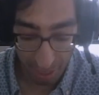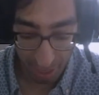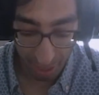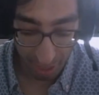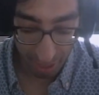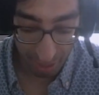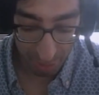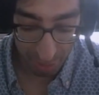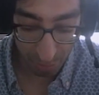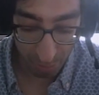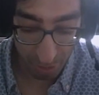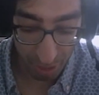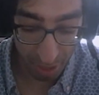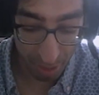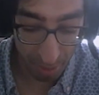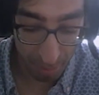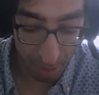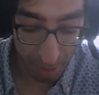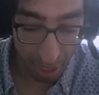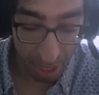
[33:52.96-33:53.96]
as
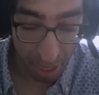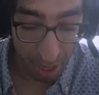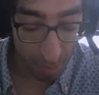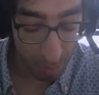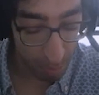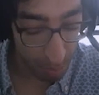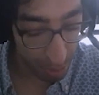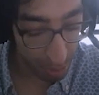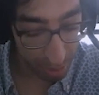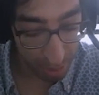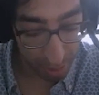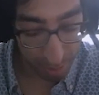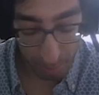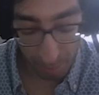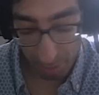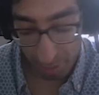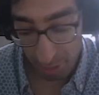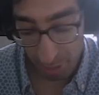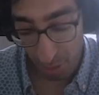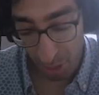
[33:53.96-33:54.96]
well. What are,
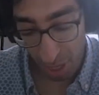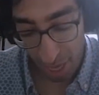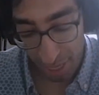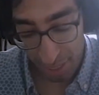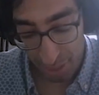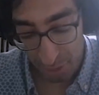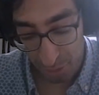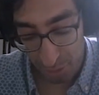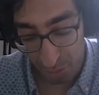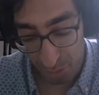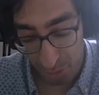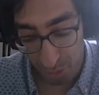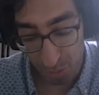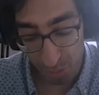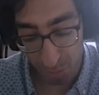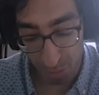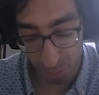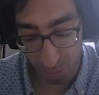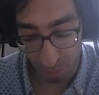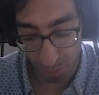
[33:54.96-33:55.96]
as you
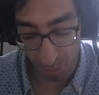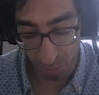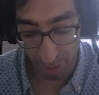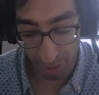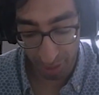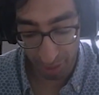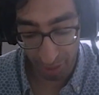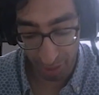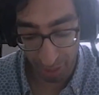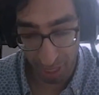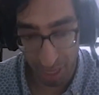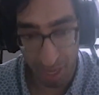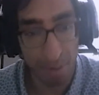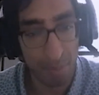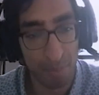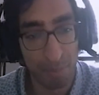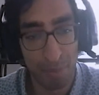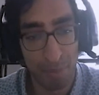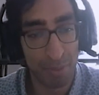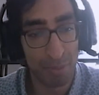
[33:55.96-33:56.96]
do recruiting,
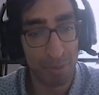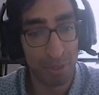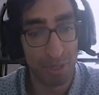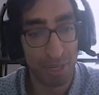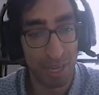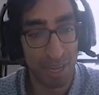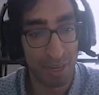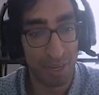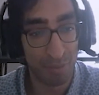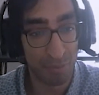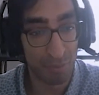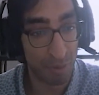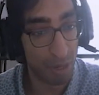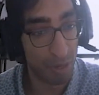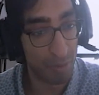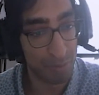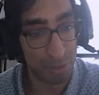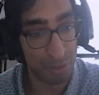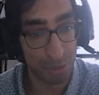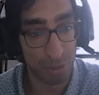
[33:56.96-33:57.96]
maybe you're not
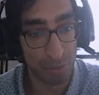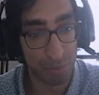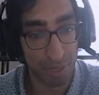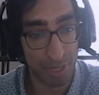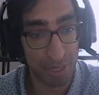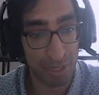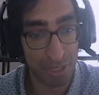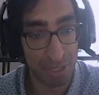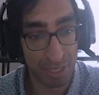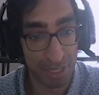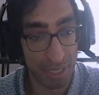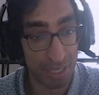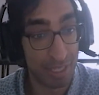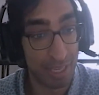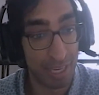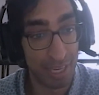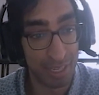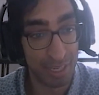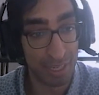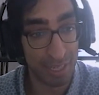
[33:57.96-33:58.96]
involved so much in the
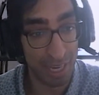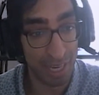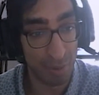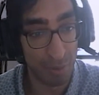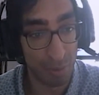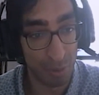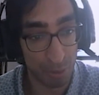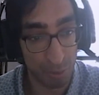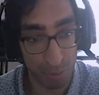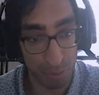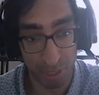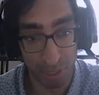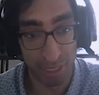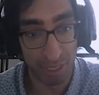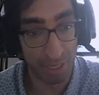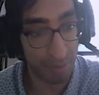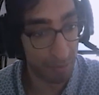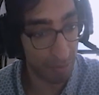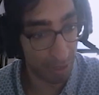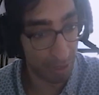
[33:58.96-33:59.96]
day-to-day
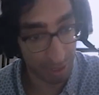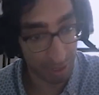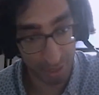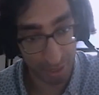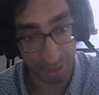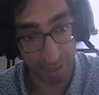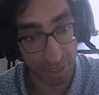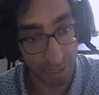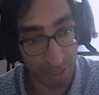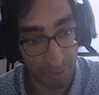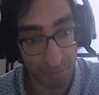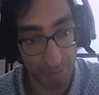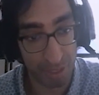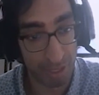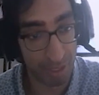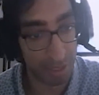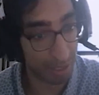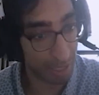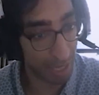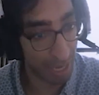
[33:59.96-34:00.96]
recruiting of
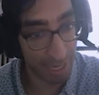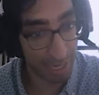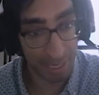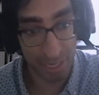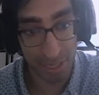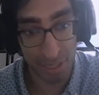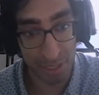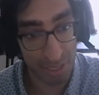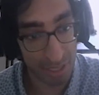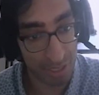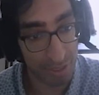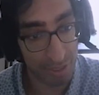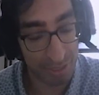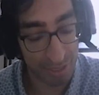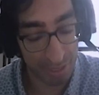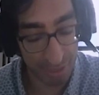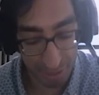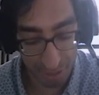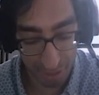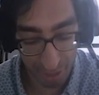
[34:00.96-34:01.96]
the line
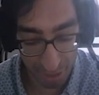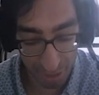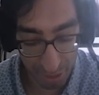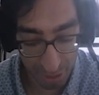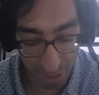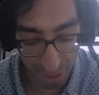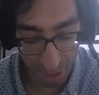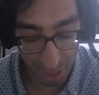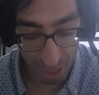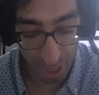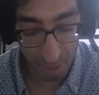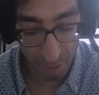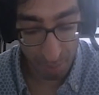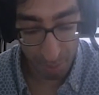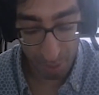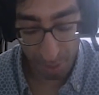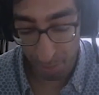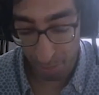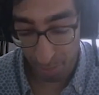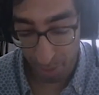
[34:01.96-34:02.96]
engineers and such,
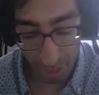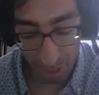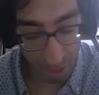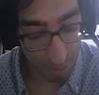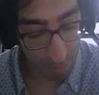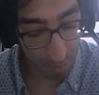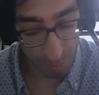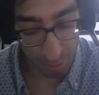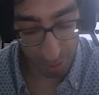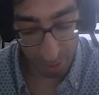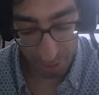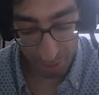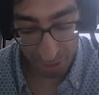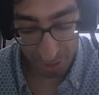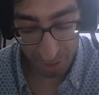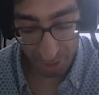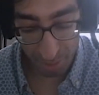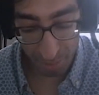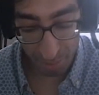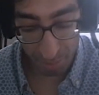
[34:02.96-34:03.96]
but what are
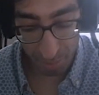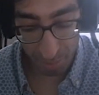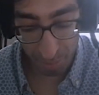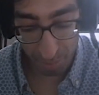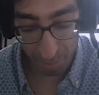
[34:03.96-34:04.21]
some